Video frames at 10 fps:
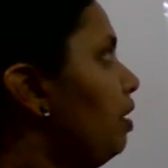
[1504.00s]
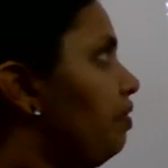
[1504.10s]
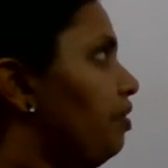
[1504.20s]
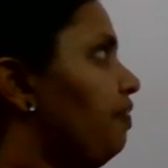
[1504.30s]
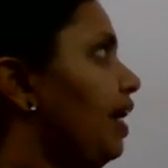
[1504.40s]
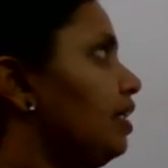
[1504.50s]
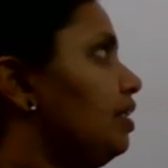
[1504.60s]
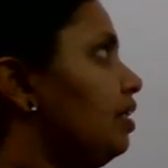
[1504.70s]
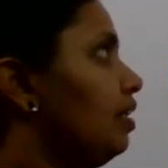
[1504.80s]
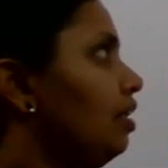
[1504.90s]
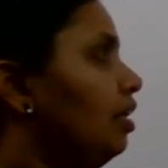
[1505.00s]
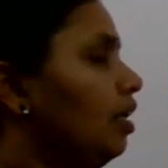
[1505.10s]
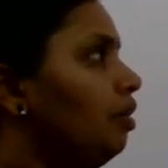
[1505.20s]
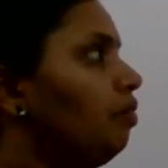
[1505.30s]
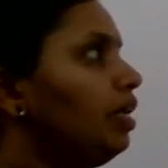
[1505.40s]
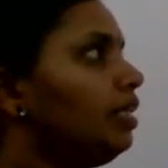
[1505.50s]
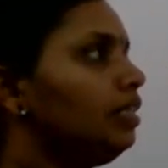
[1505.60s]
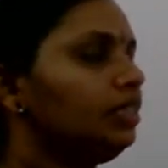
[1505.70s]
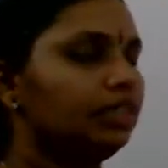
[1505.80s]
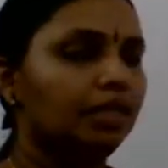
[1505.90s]
power factor. What
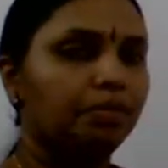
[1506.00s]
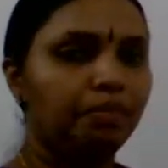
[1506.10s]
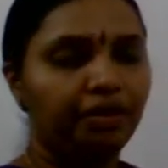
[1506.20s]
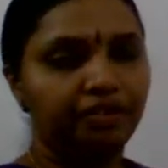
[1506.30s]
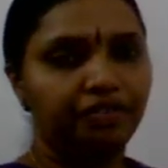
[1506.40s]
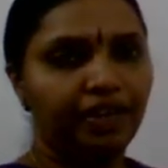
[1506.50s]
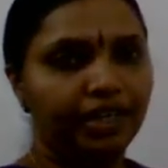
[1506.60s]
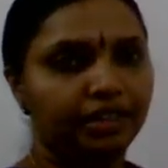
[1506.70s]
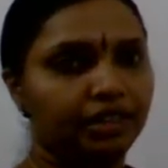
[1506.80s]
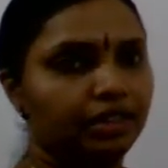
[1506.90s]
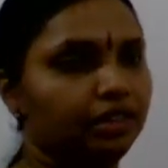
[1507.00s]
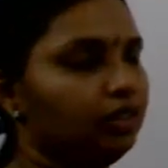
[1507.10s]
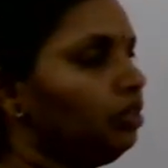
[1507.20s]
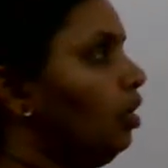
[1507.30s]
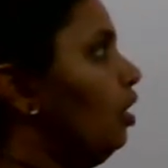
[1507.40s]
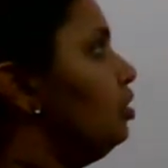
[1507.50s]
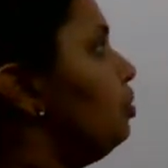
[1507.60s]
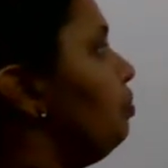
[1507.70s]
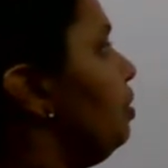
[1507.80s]
is power factor? So